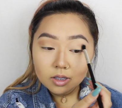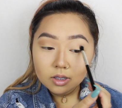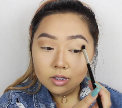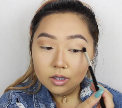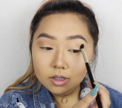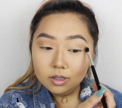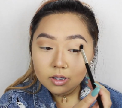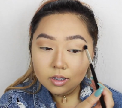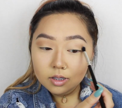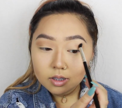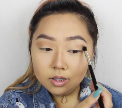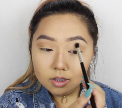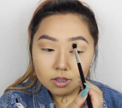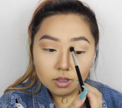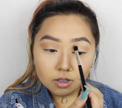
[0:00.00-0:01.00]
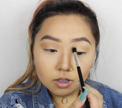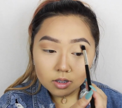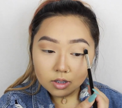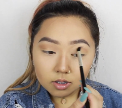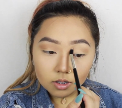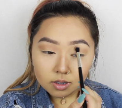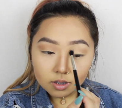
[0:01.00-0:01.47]

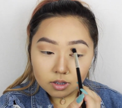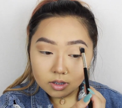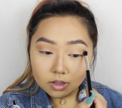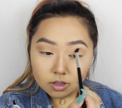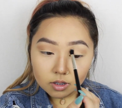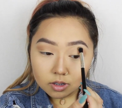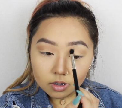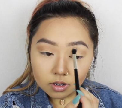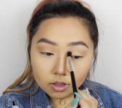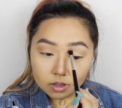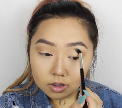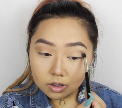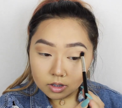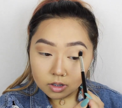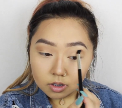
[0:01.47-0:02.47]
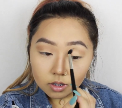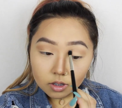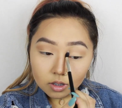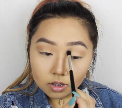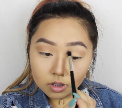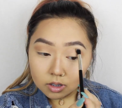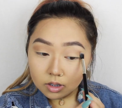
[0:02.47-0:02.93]

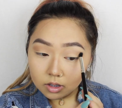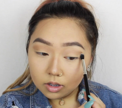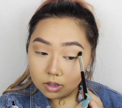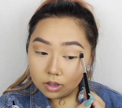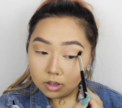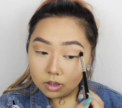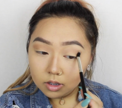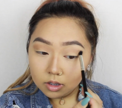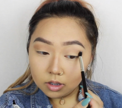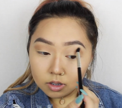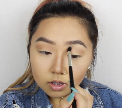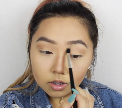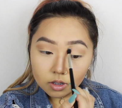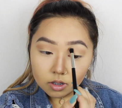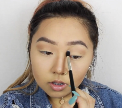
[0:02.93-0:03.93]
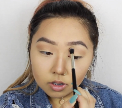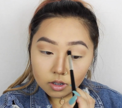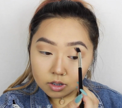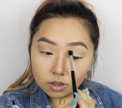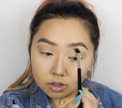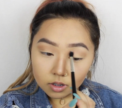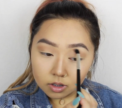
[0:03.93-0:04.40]

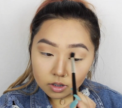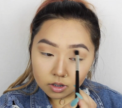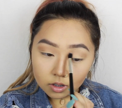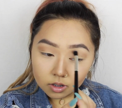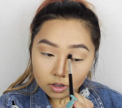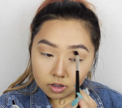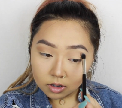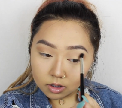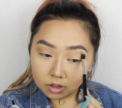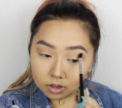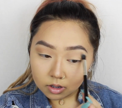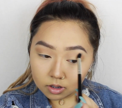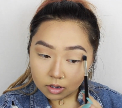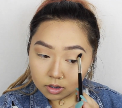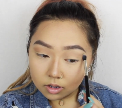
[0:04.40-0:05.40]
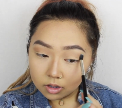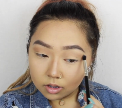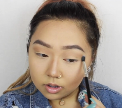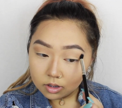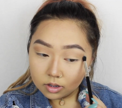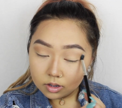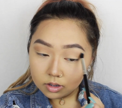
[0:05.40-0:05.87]

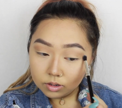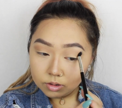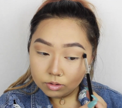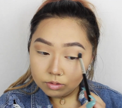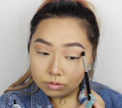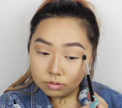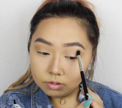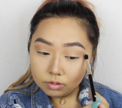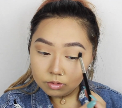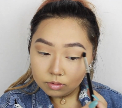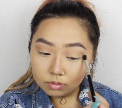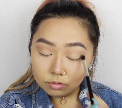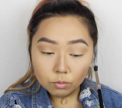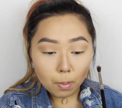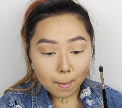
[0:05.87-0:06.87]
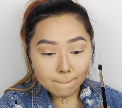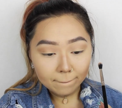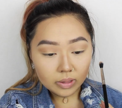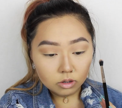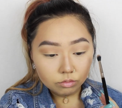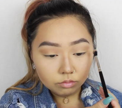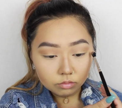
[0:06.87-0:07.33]

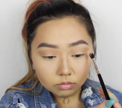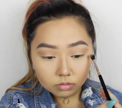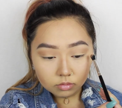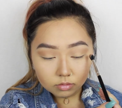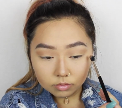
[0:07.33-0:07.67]
Nothing is said.